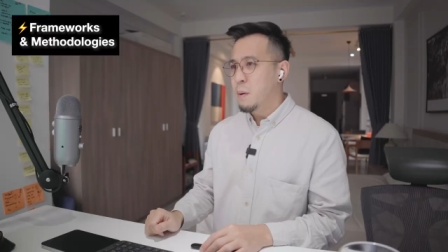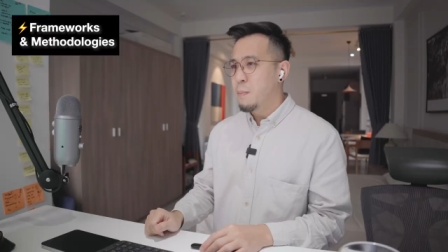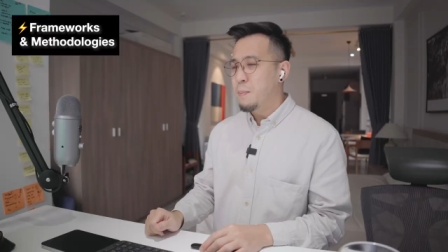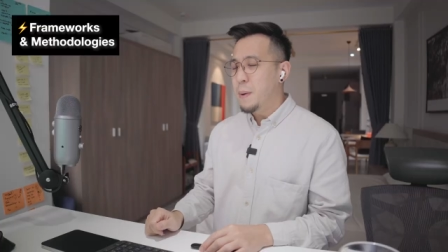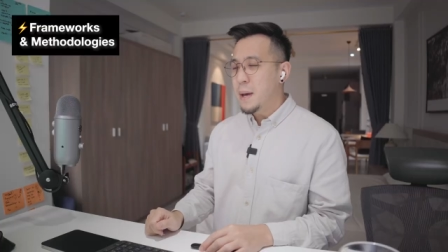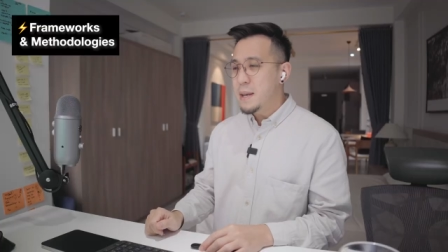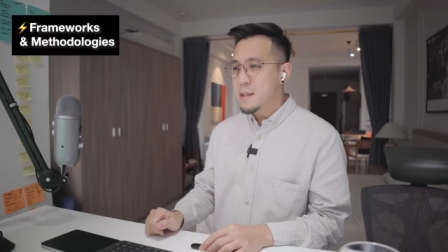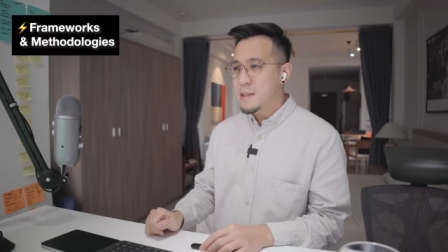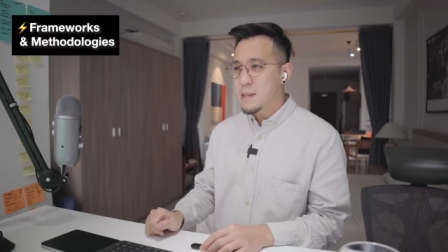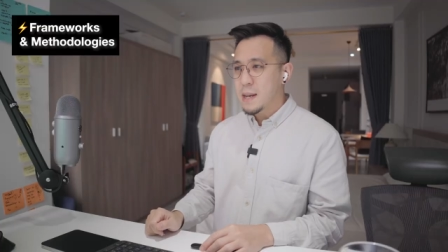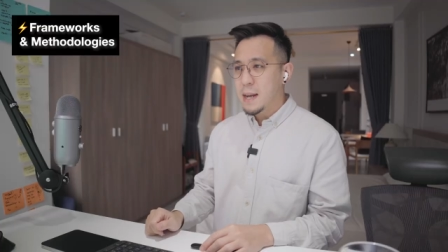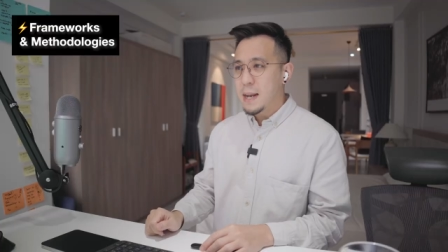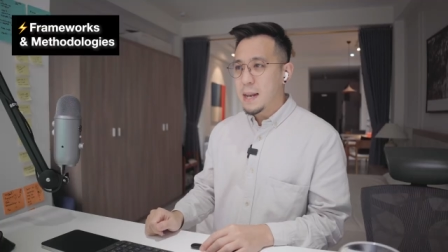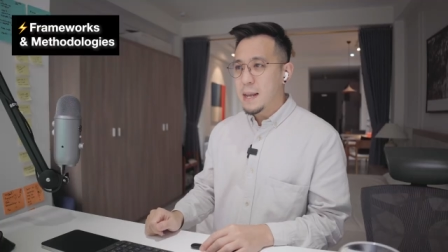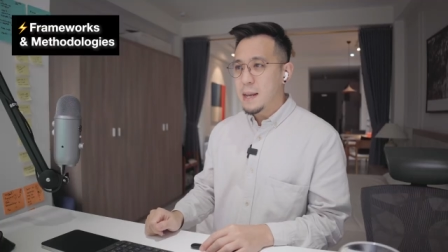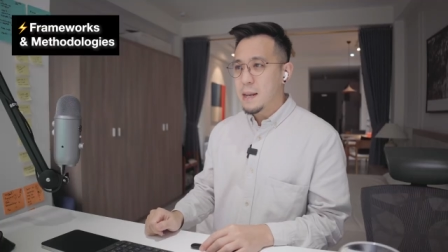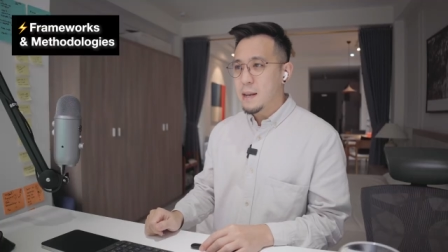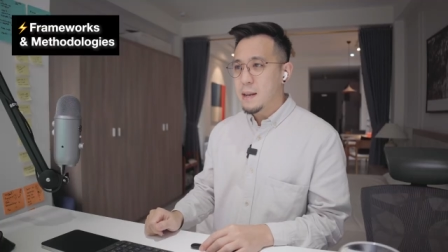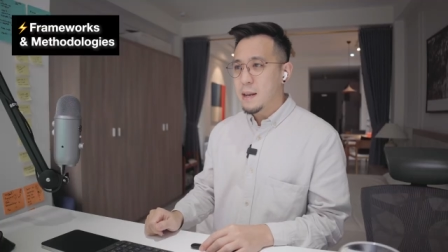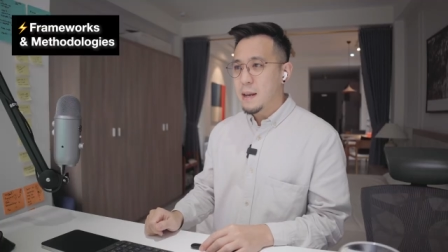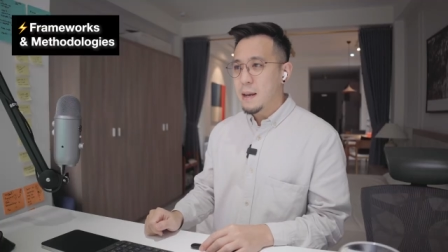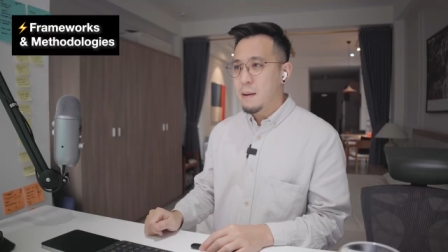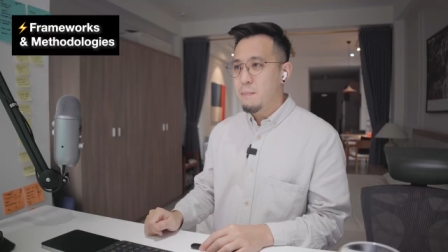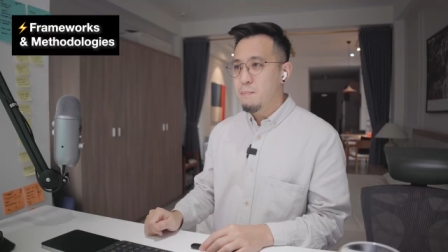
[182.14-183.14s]
But
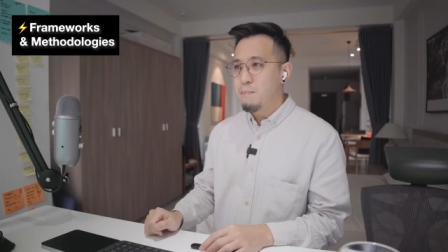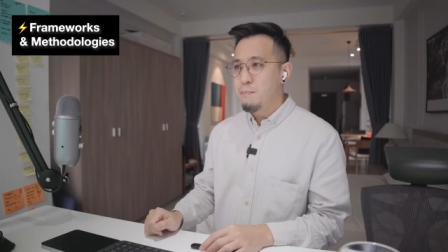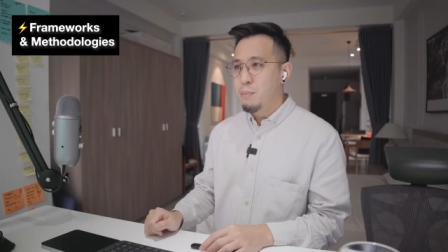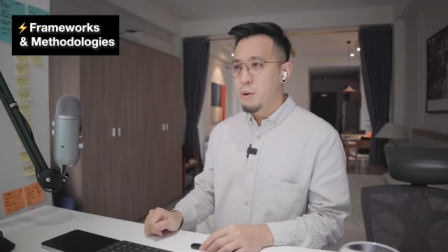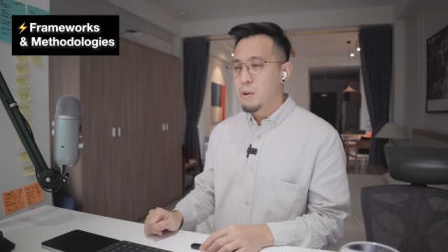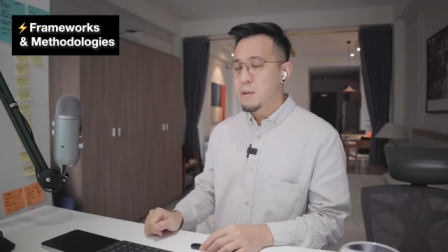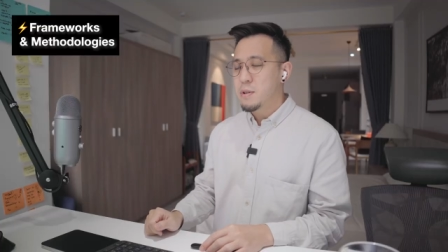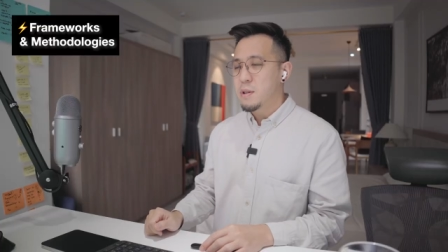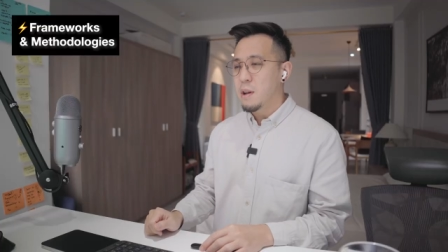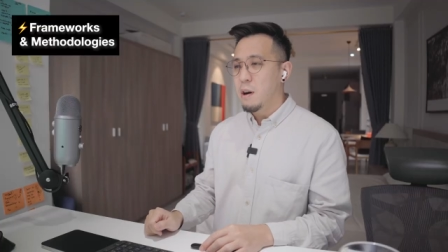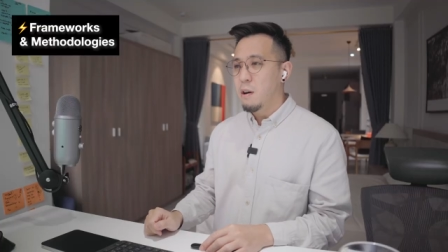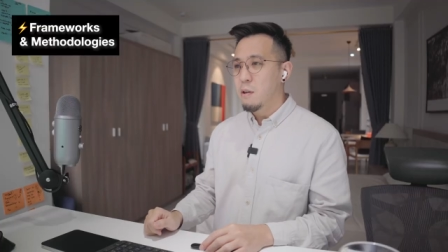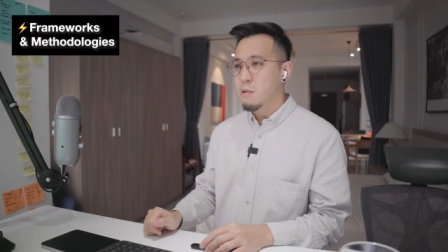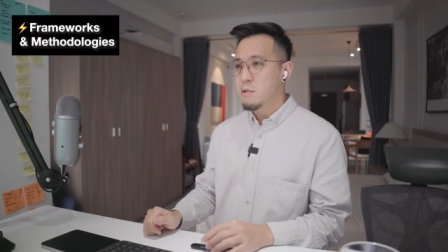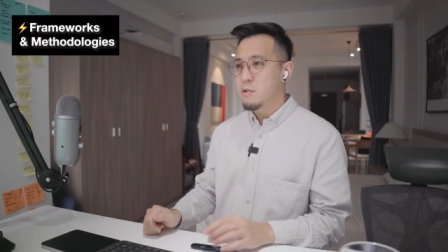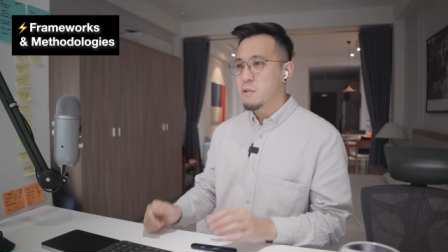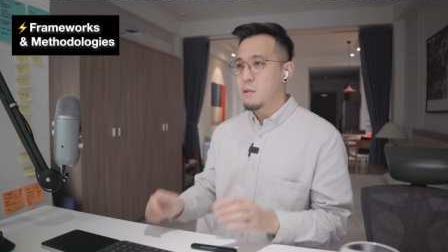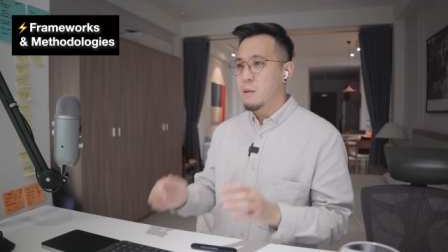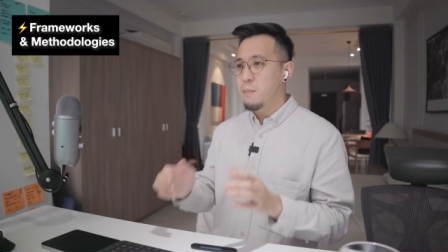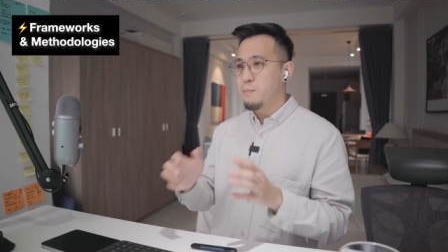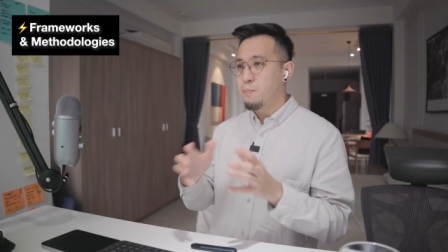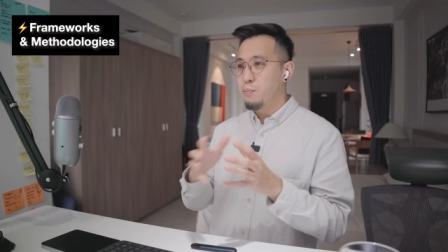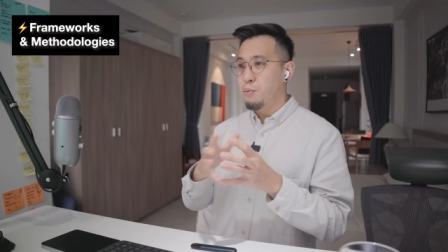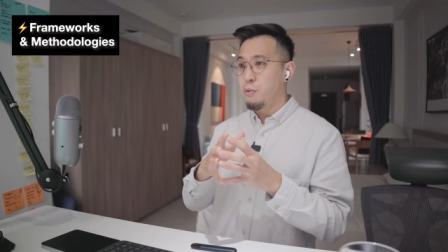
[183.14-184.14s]
basically it puts the whole
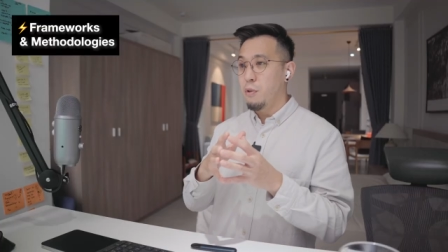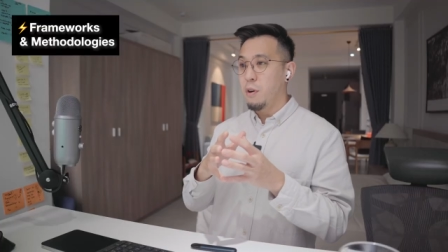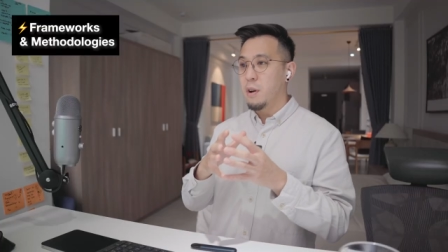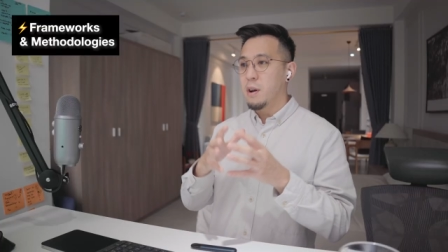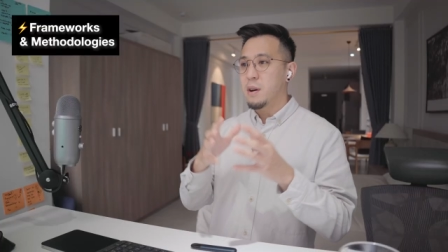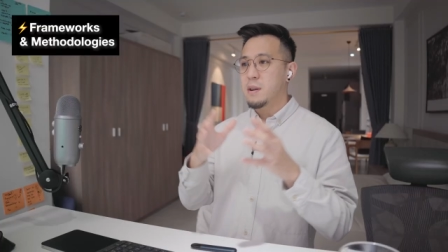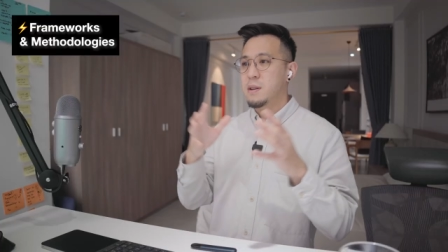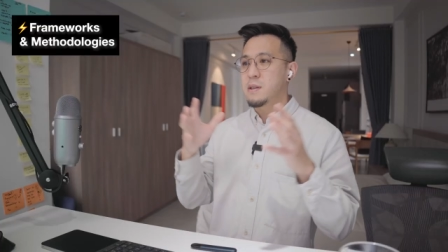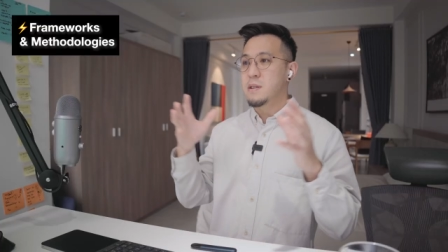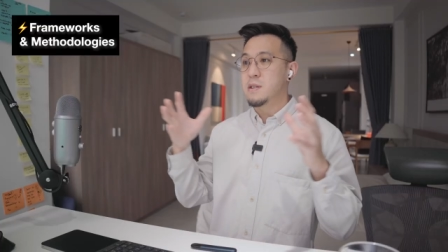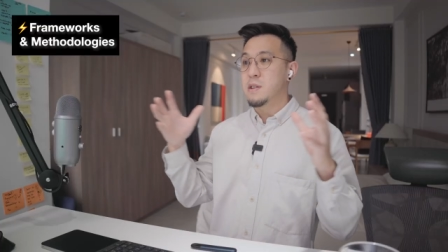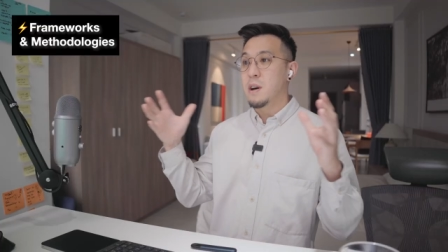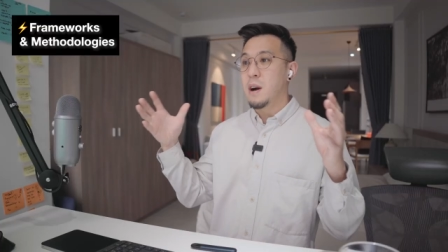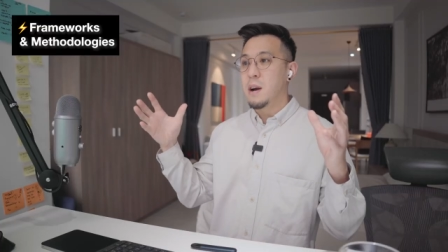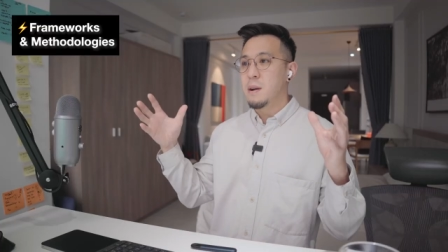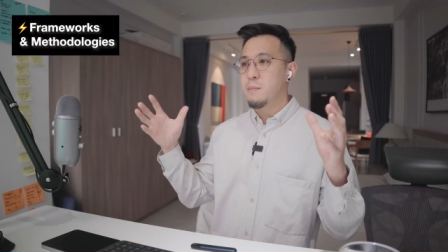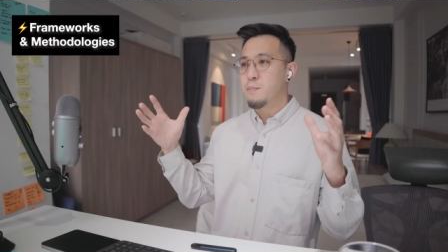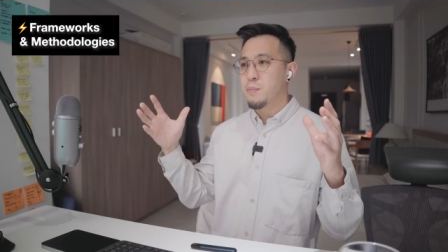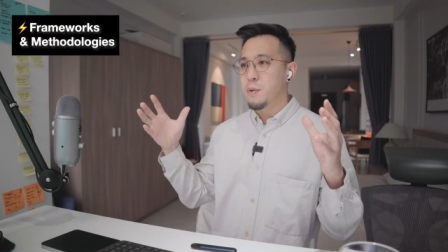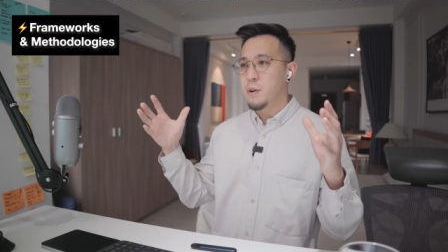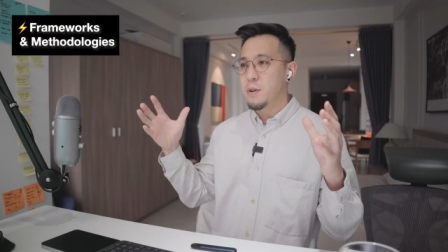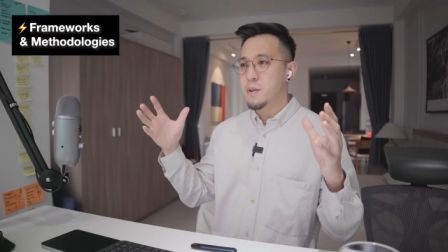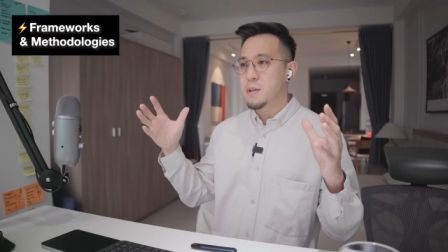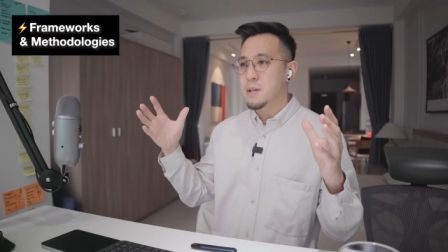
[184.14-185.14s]
sort of product design
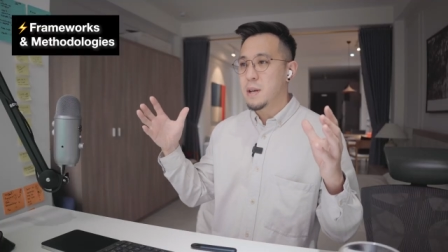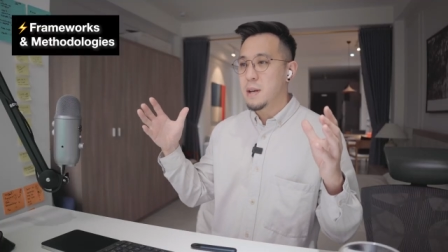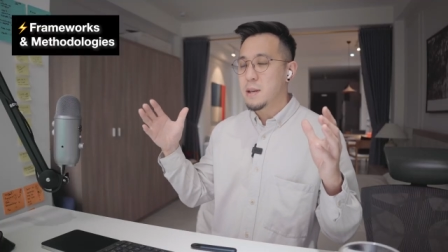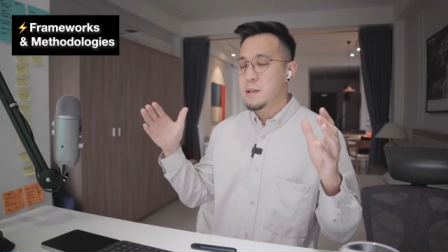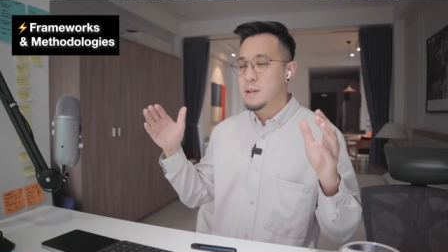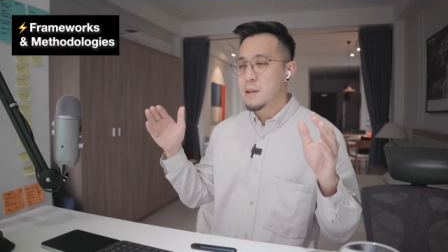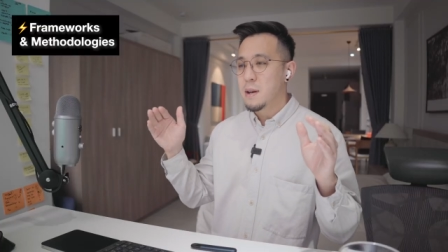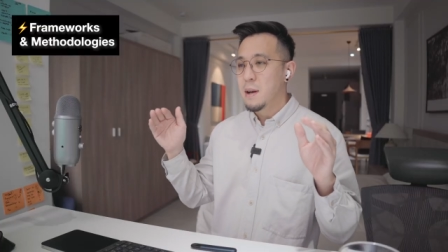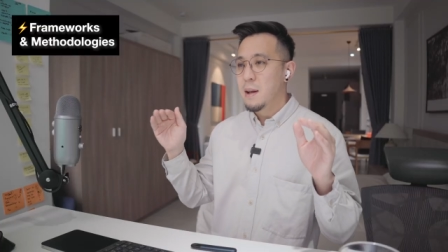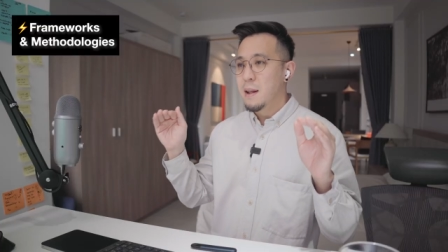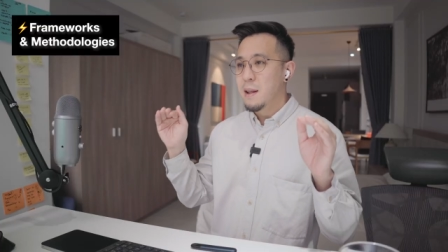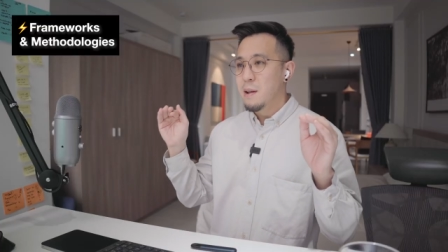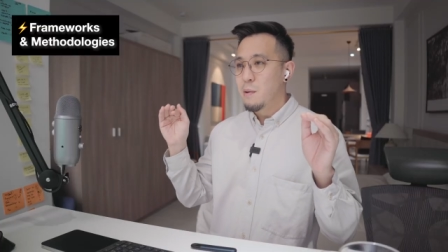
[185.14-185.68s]
process